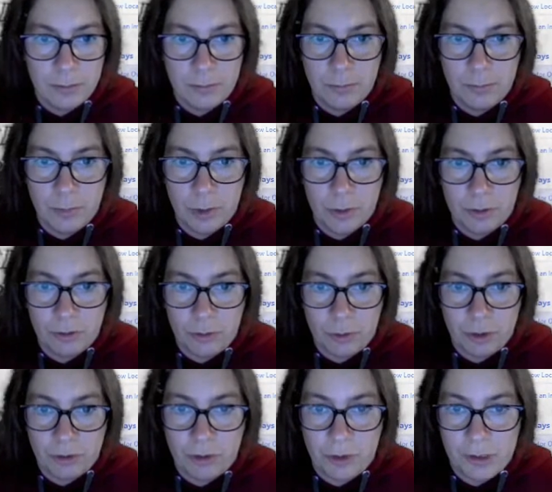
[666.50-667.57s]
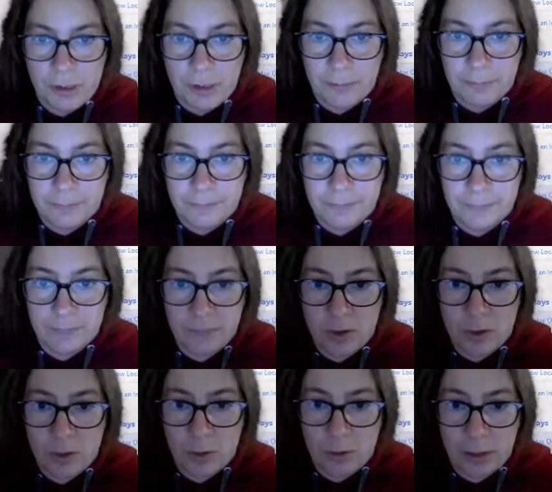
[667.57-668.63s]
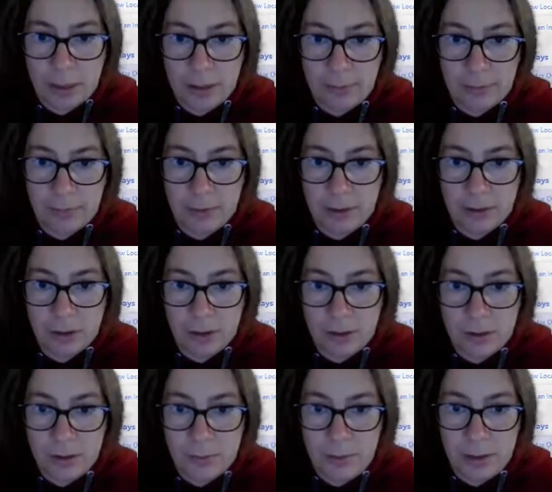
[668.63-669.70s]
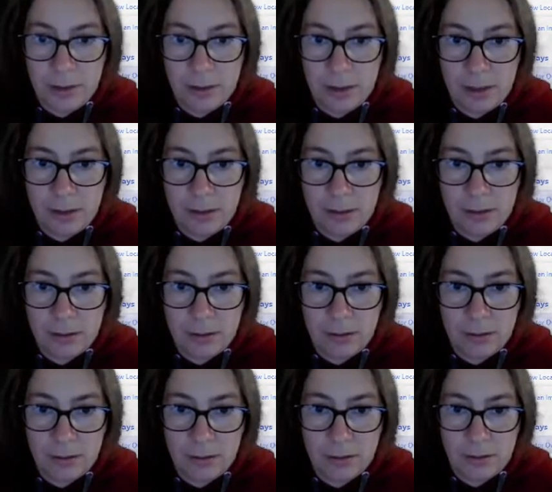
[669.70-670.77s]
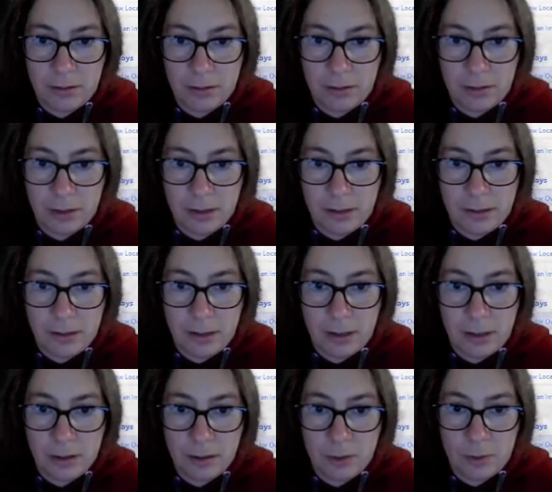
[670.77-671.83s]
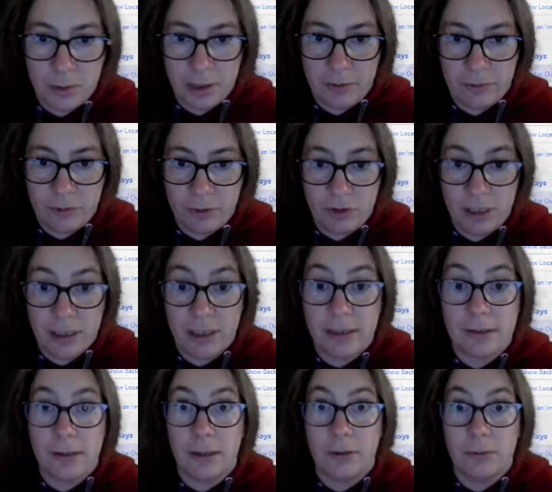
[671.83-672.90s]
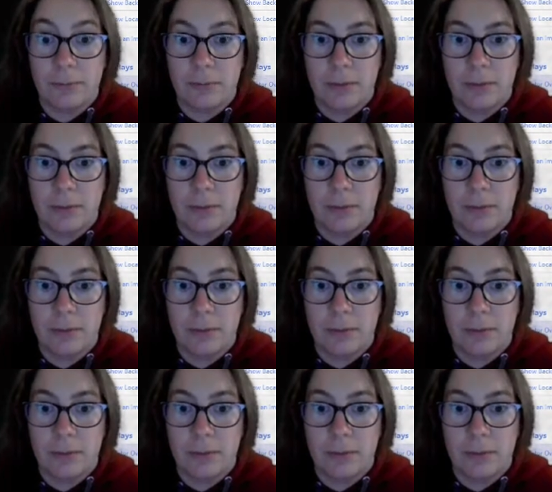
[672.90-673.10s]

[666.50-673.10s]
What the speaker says: Bog road crossing. So I'll just split these lines here. So we have 3 lines now.